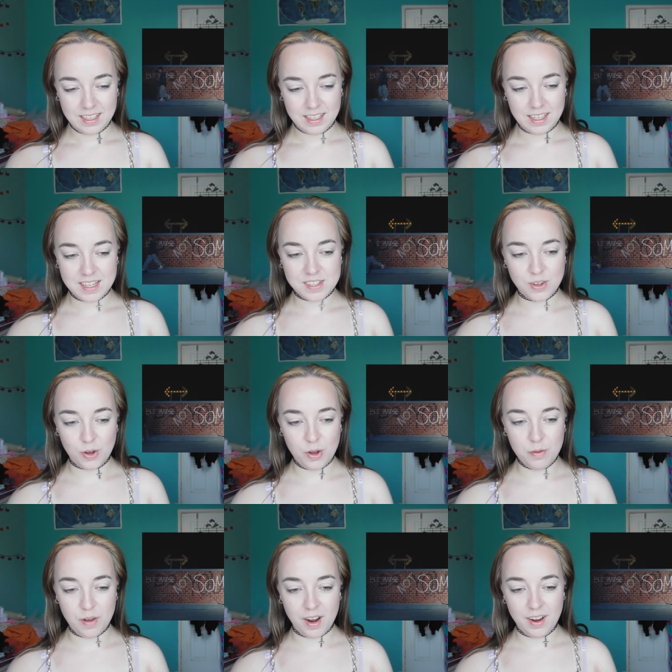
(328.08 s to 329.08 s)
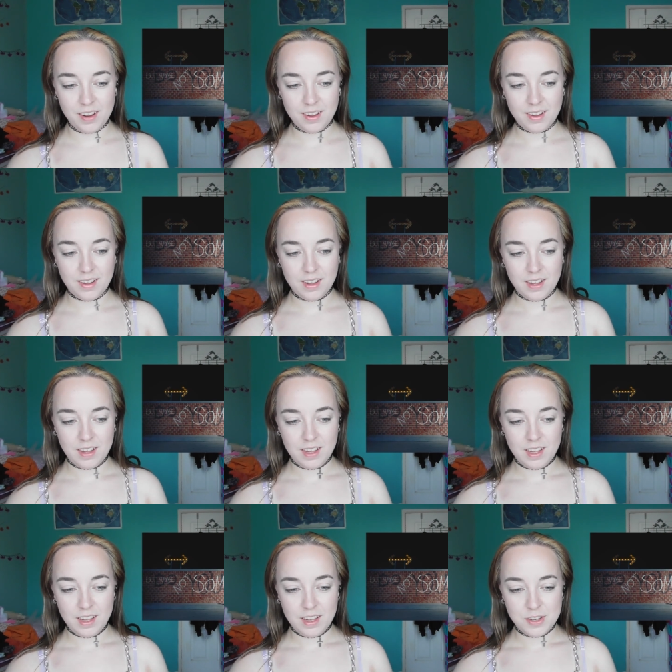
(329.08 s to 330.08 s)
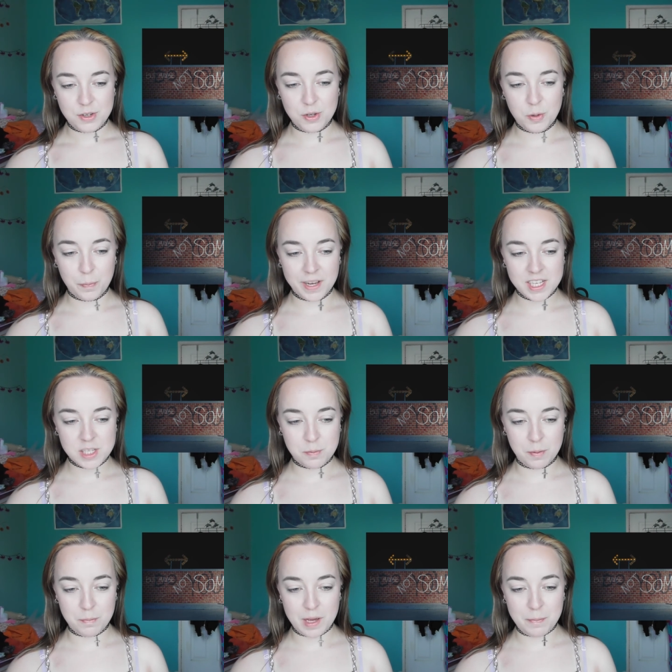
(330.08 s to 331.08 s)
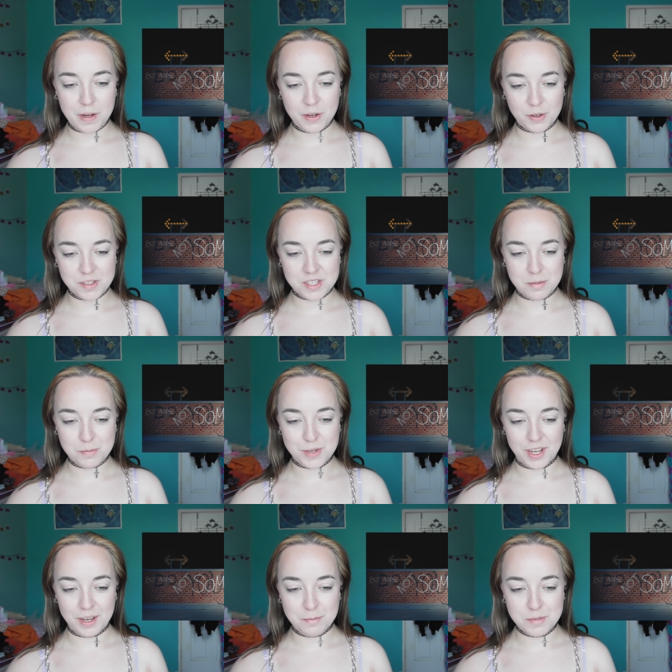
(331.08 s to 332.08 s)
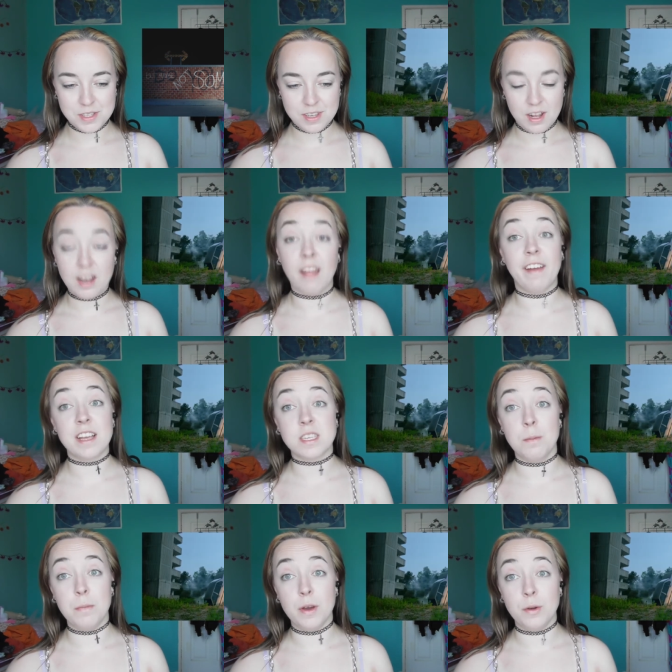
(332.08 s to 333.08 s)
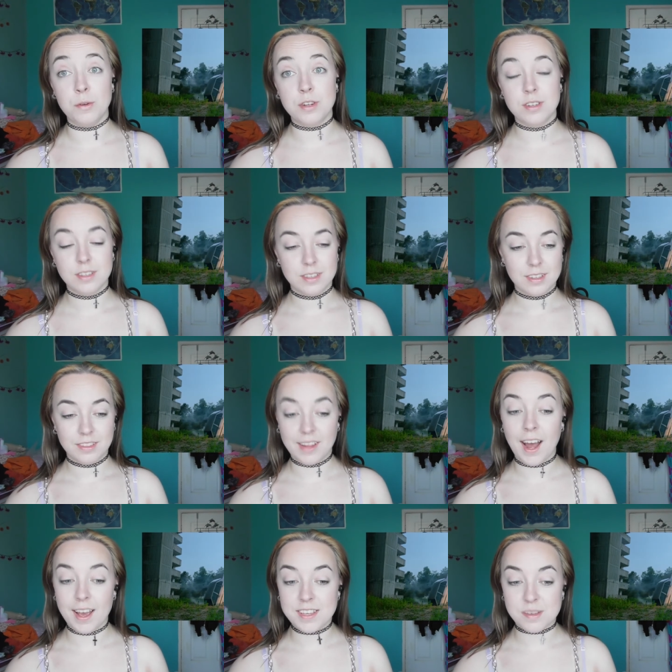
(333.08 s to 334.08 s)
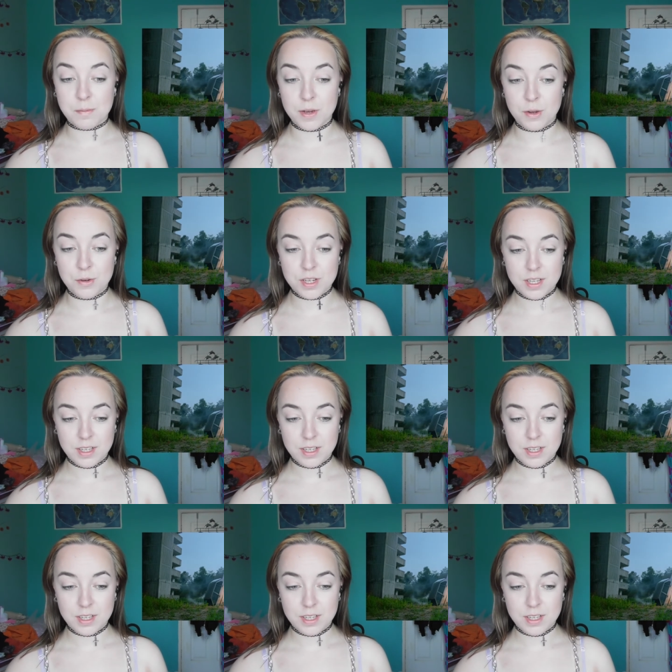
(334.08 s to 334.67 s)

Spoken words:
It's not over. Do your best, but maybe not sometimes. Now that's a mood. That is a mood.